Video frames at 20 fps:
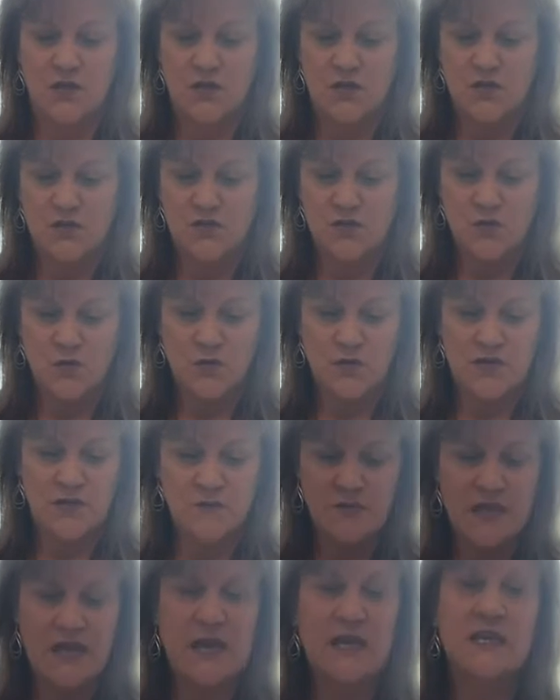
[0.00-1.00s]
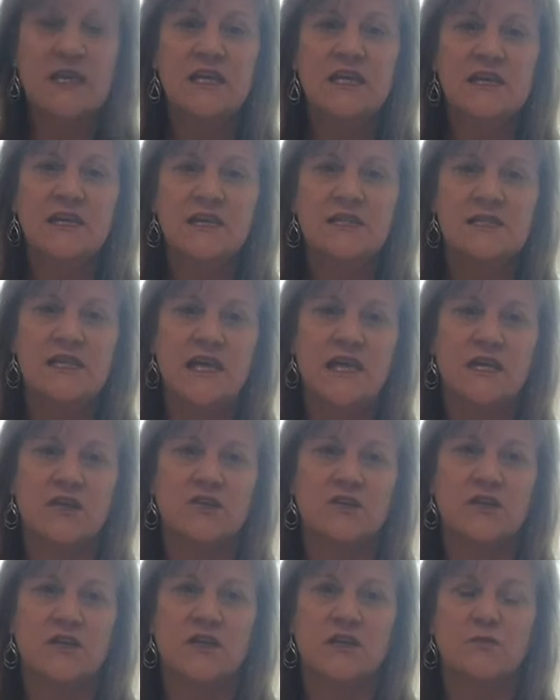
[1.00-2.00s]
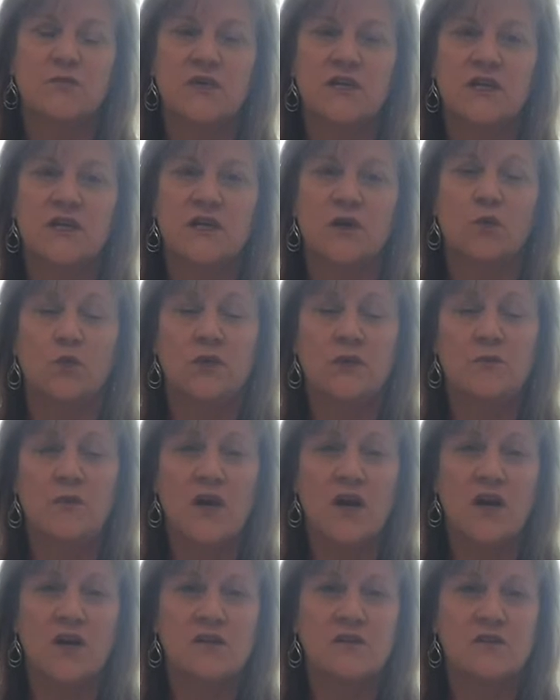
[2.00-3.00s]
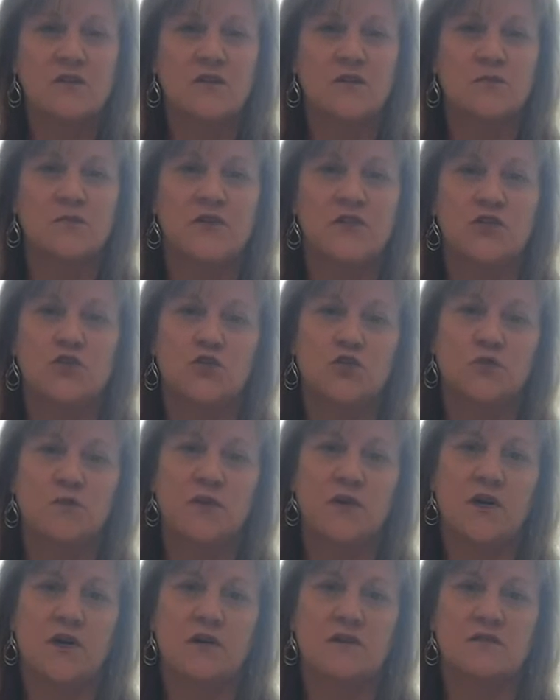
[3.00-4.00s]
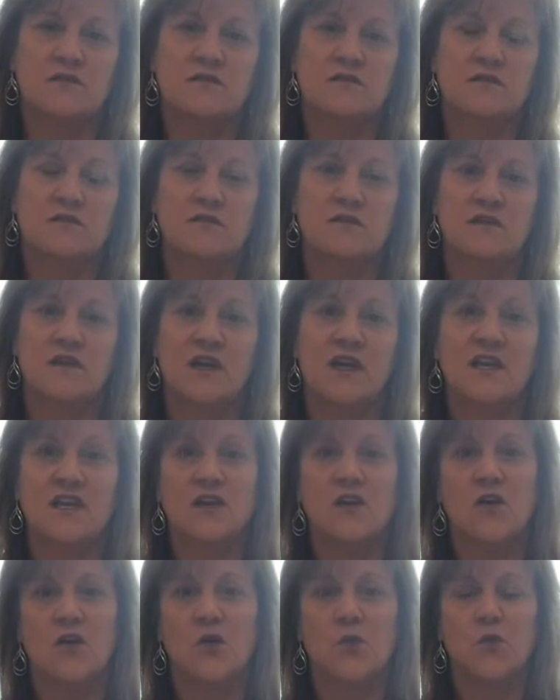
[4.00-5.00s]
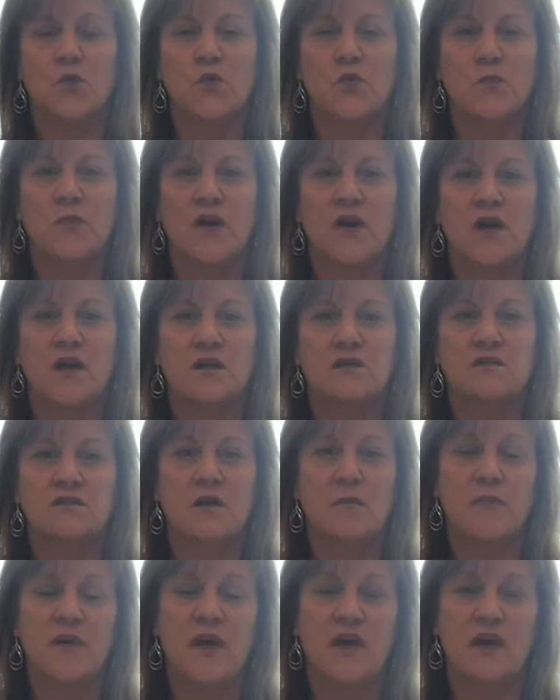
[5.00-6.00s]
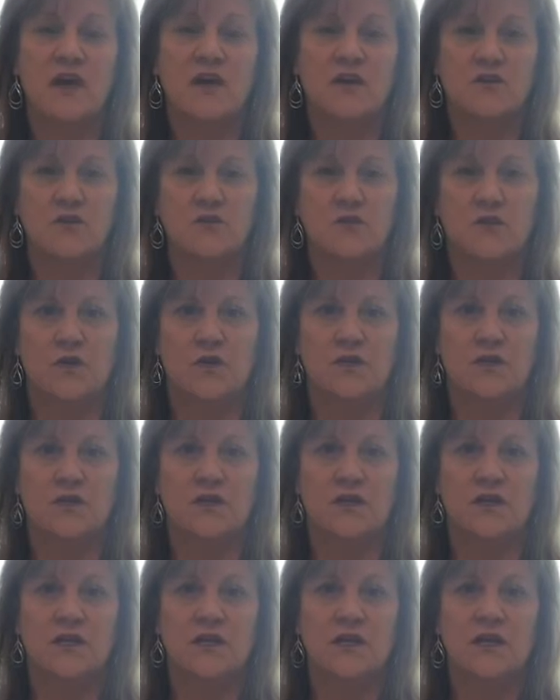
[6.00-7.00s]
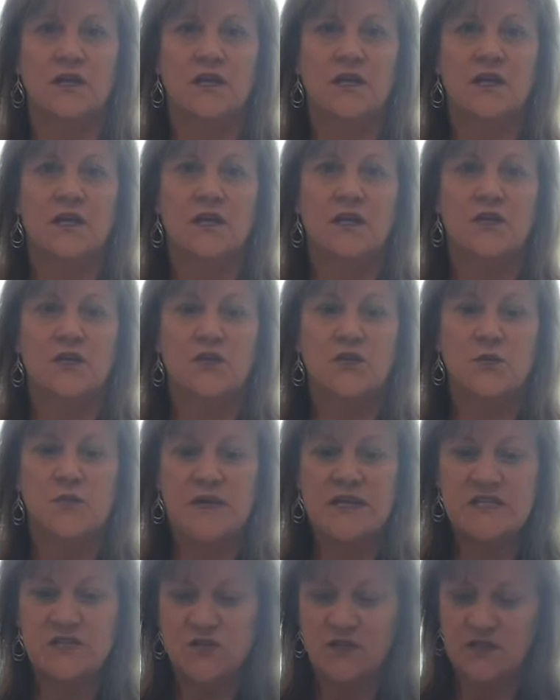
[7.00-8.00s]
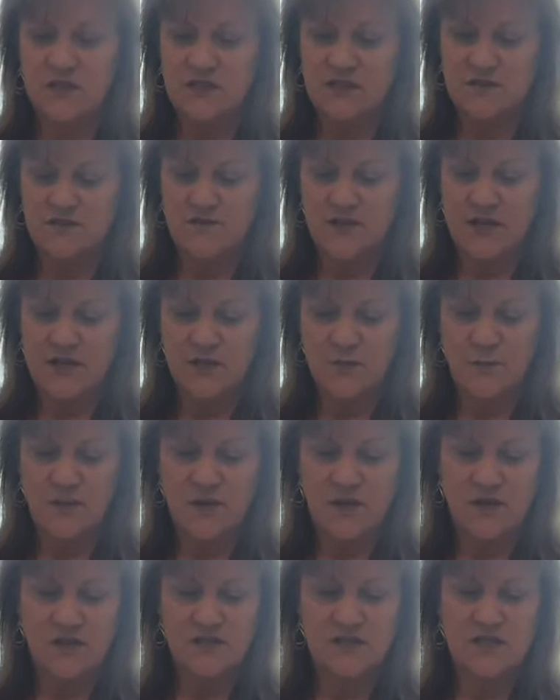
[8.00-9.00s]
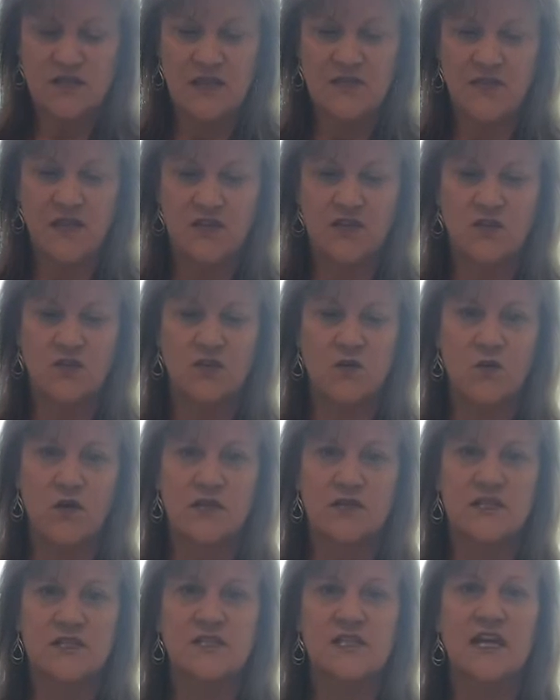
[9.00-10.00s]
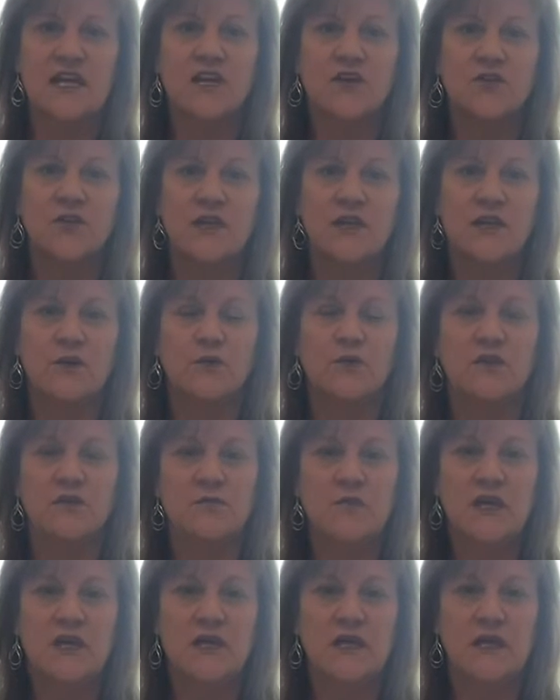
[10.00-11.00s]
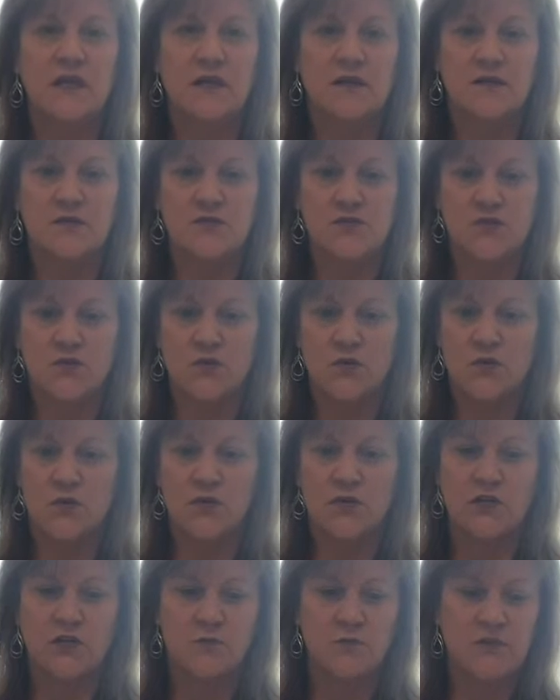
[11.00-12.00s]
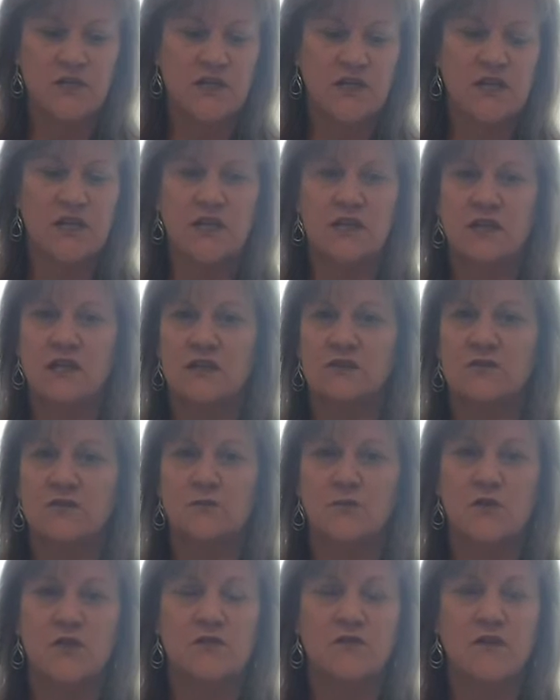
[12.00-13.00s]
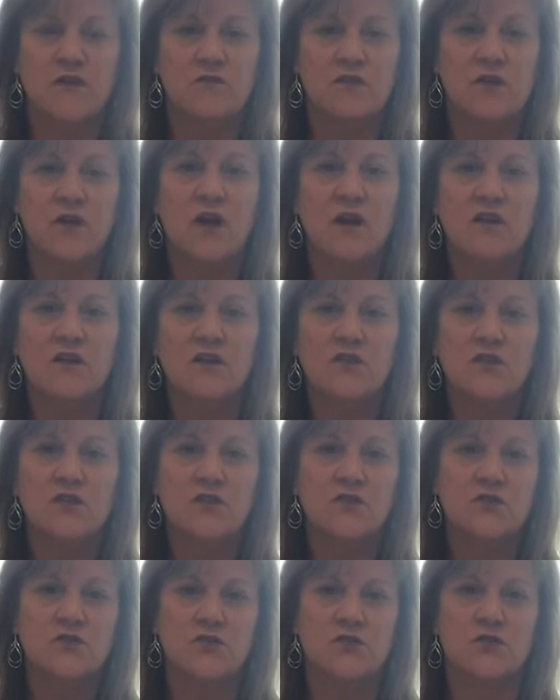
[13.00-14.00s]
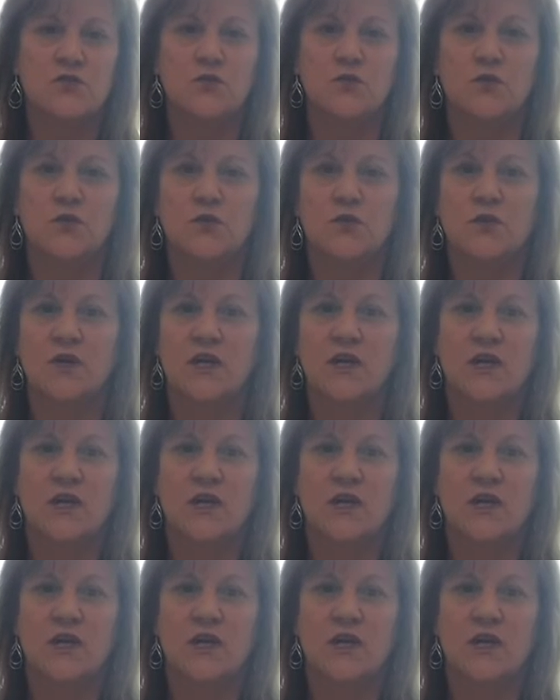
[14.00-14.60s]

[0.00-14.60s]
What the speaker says: So it can be any container. It can be a wooden box, it could be a shoe box, any cardboard box, a bag, a trunk. You're basically going to find a box and then you're going to decorate it with meaning. So it could be anything from your favorite color to